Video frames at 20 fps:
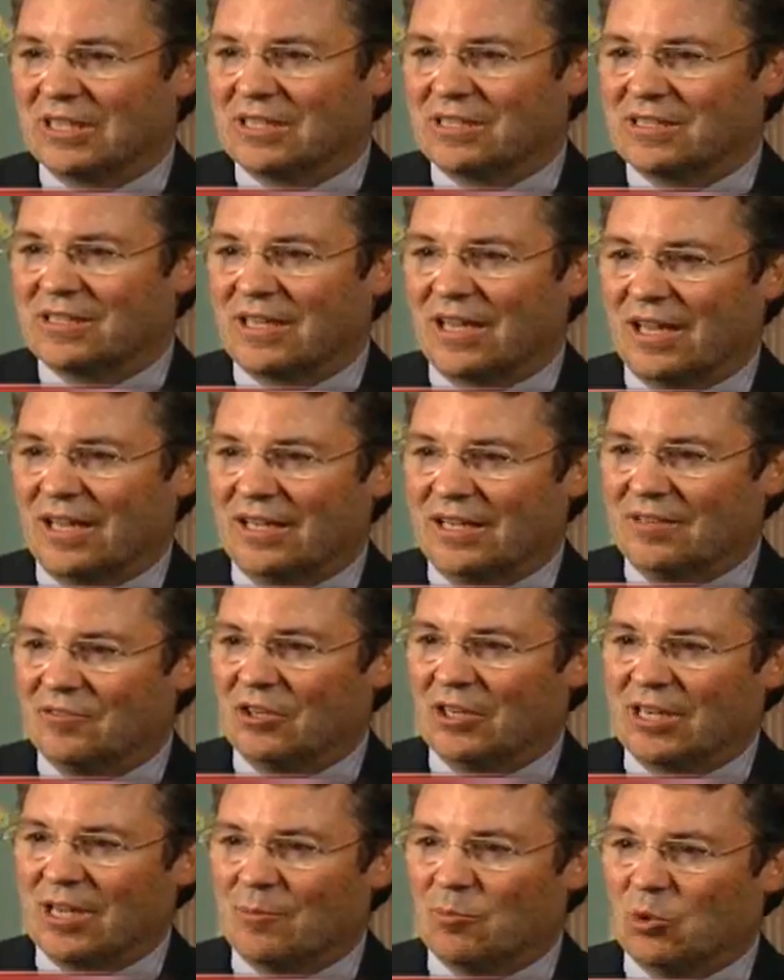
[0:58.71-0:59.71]
It's even
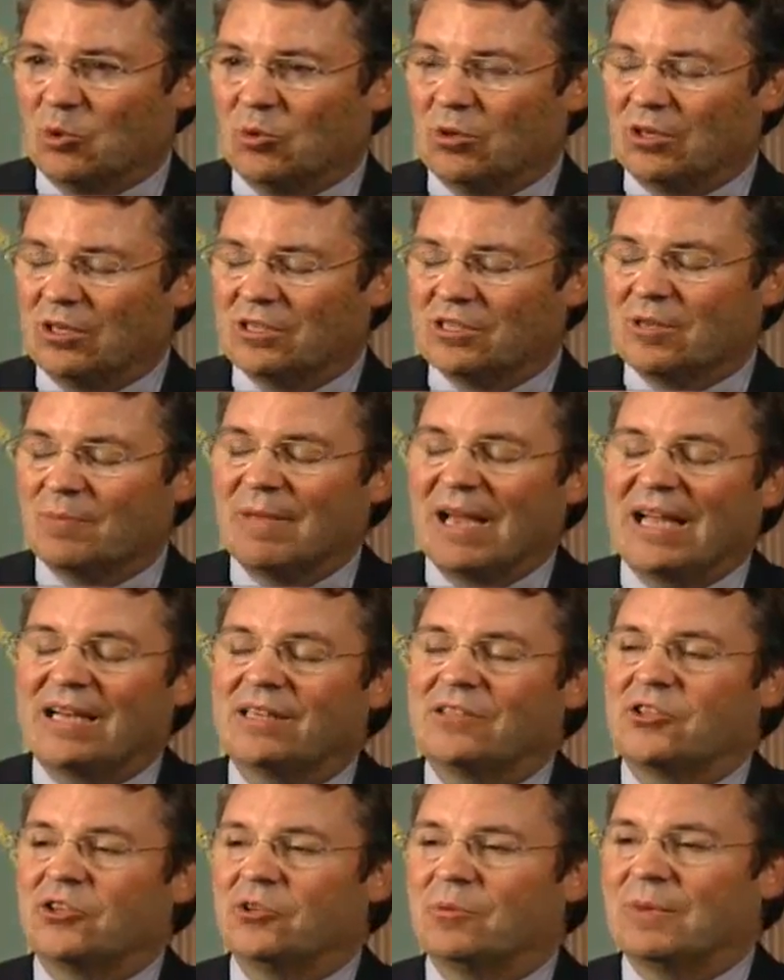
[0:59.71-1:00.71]
a couple orders of
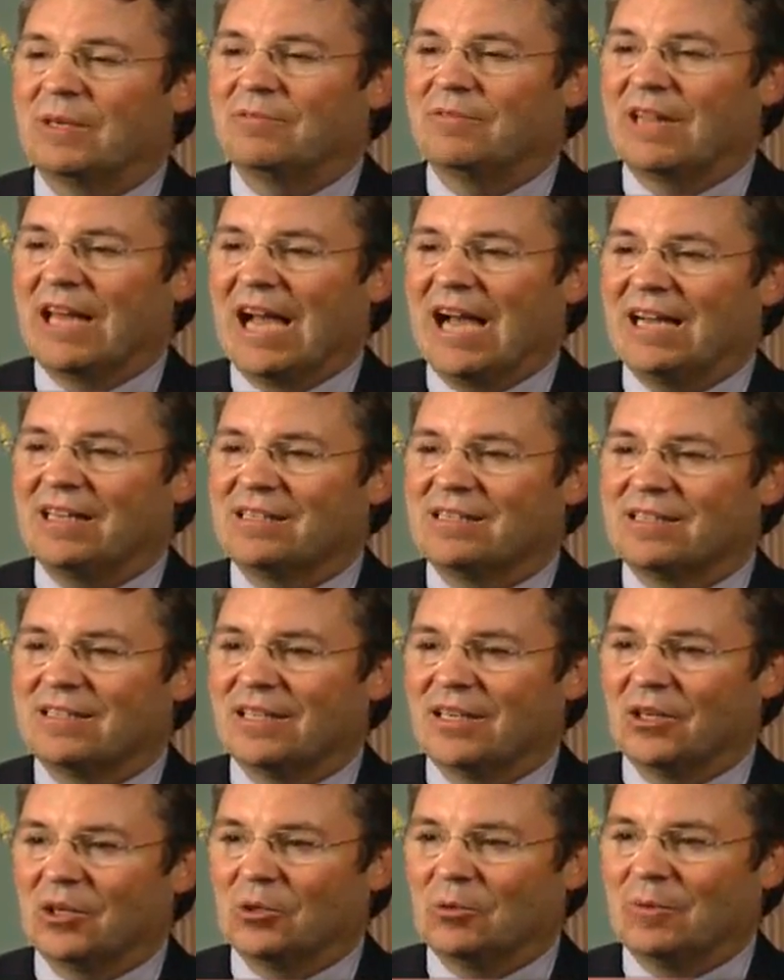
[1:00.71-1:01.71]
magnitude above that.
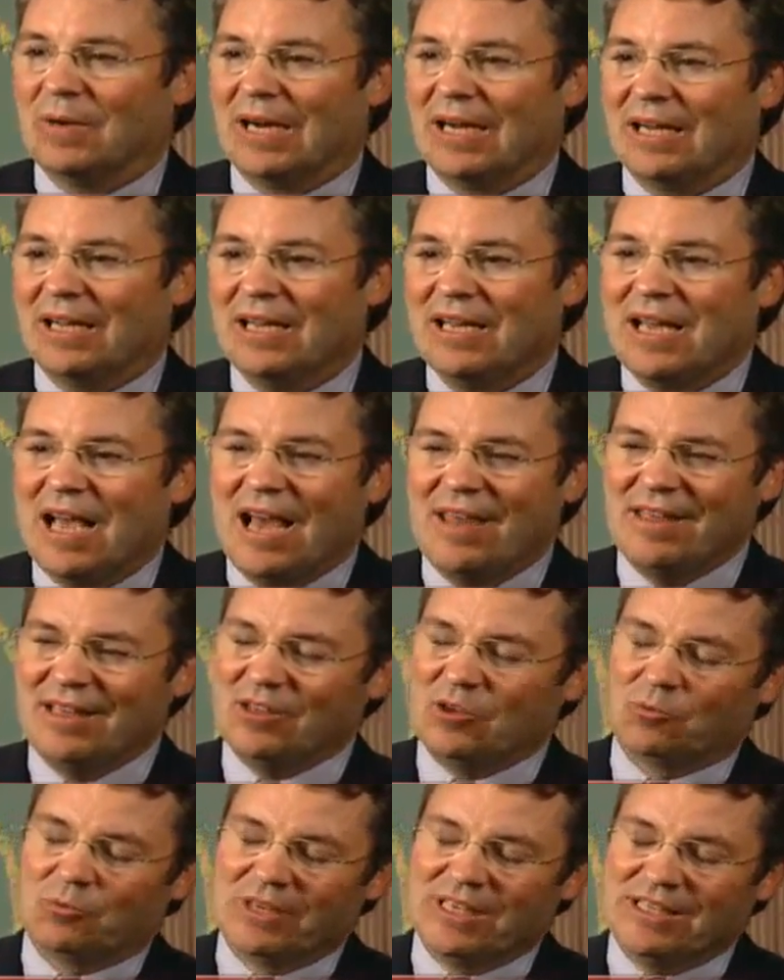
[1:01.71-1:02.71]
So I
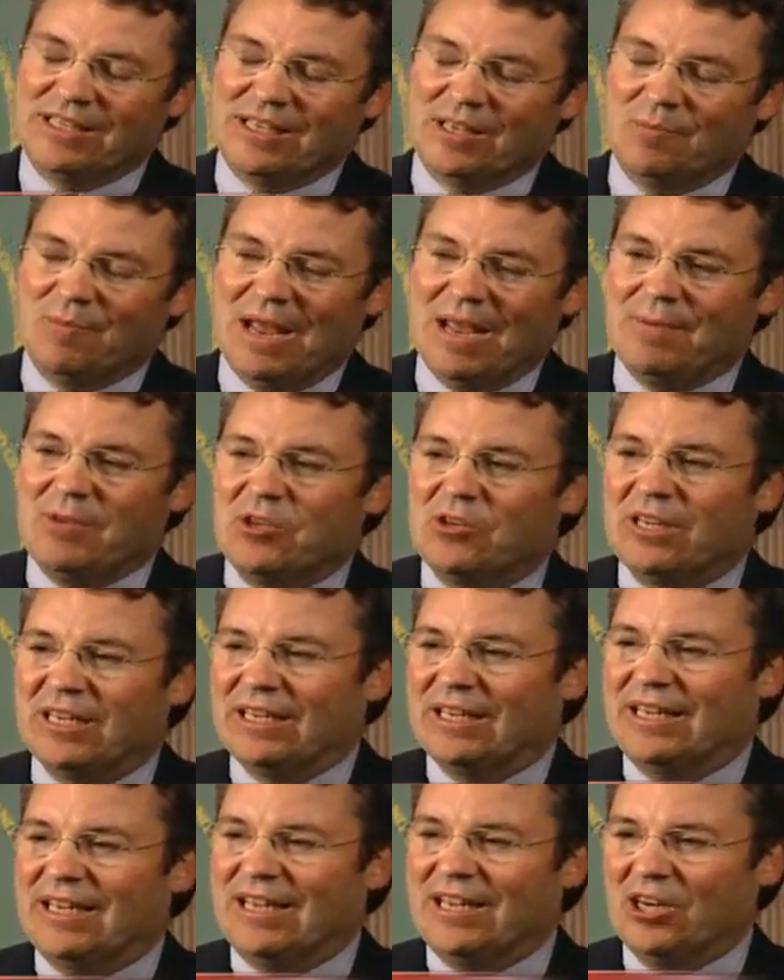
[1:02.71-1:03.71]
think the reason maybe you
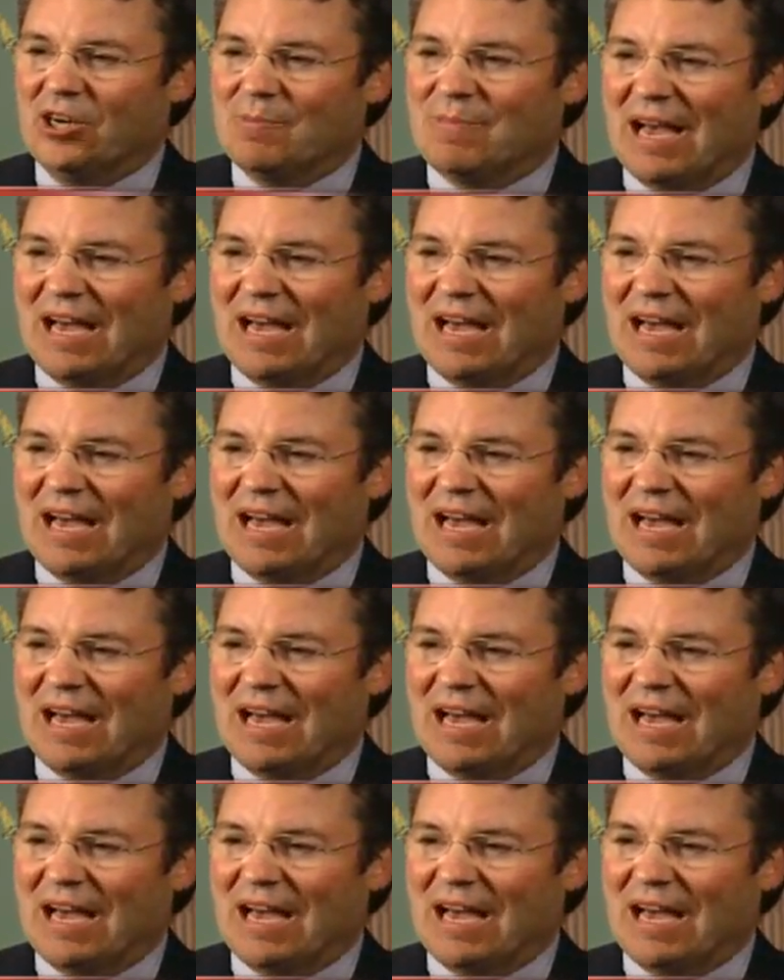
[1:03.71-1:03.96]
didn't hear